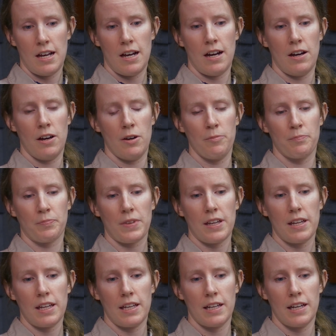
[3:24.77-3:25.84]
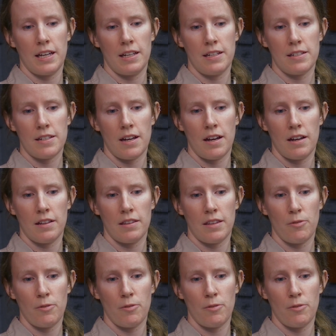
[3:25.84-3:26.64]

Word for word: Um, and uh,